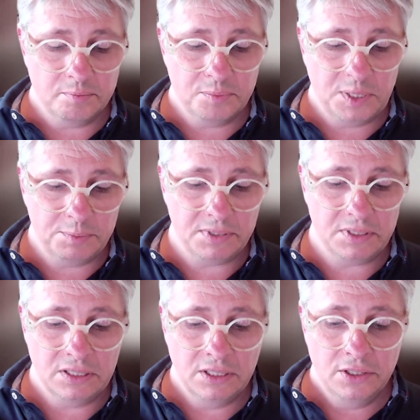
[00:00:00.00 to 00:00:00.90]

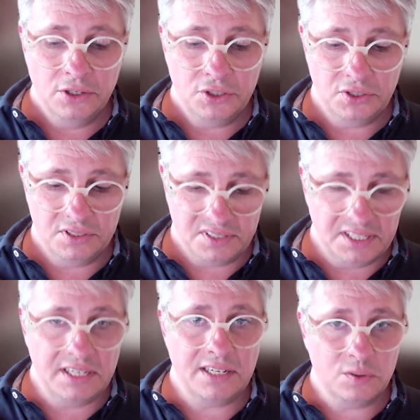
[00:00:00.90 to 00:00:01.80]
people should
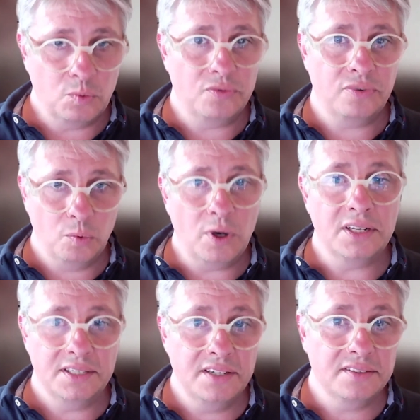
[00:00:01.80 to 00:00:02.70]
see it as for what
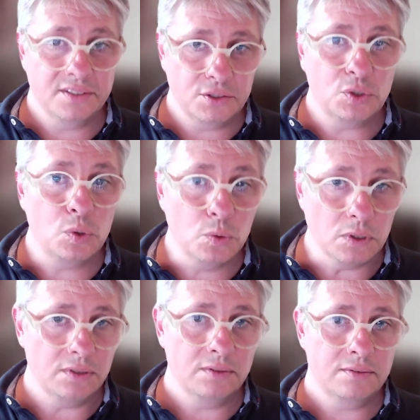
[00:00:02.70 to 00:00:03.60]
it is. It's a
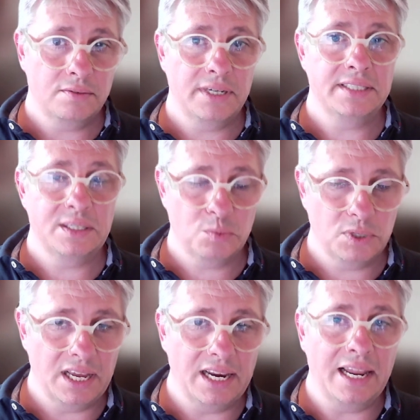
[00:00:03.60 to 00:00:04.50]
tool, right? That
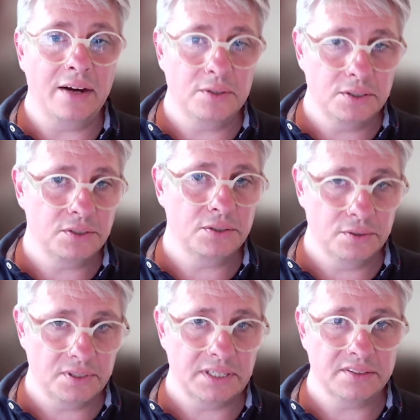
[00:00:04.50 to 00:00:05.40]
will allow you to do
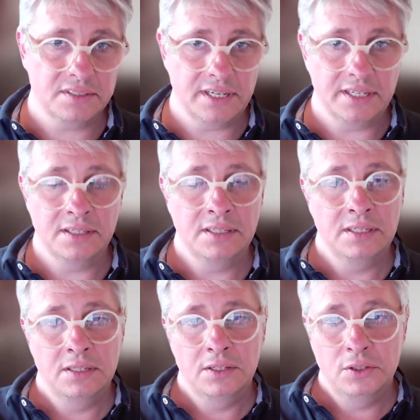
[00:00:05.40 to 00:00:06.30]
things that
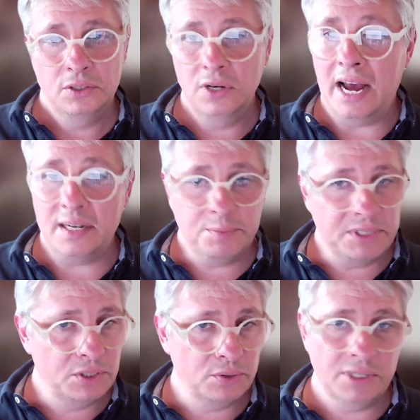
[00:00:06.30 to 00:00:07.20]
you had
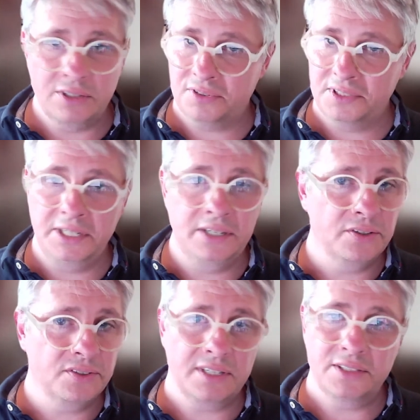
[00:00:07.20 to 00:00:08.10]
been doing for
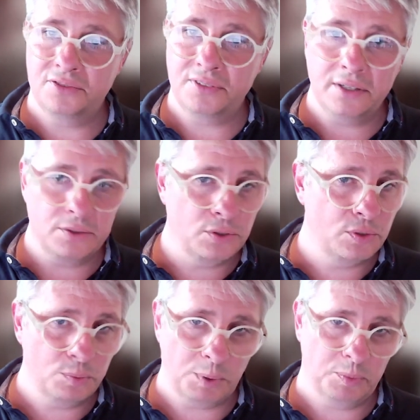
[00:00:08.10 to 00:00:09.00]
years and you found
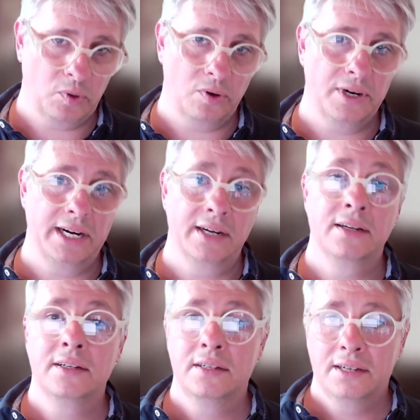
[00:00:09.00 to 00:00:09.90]
super boring,
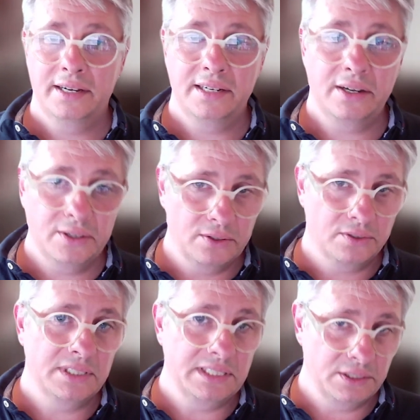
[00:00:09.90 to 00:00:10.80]
and now you
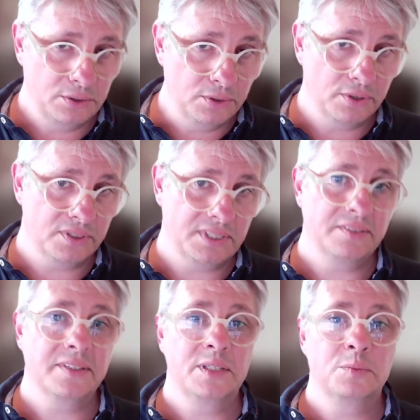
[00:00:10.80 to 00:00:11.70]
don't need to do those
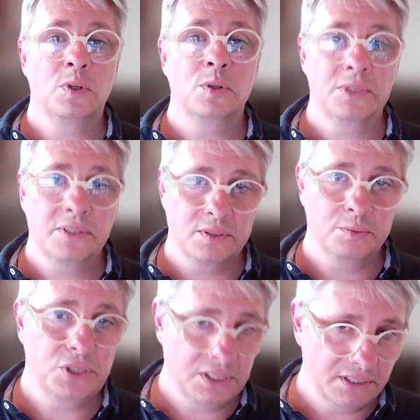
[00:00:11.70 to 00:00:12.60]
things anymore because the
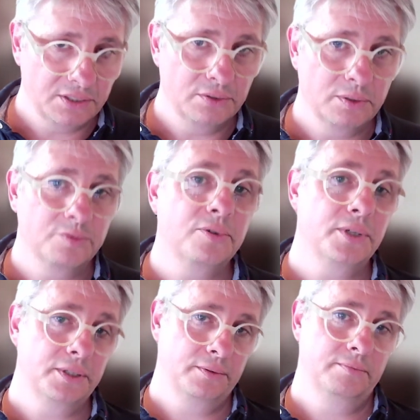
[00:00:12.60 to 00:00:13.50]
machine can do it for you.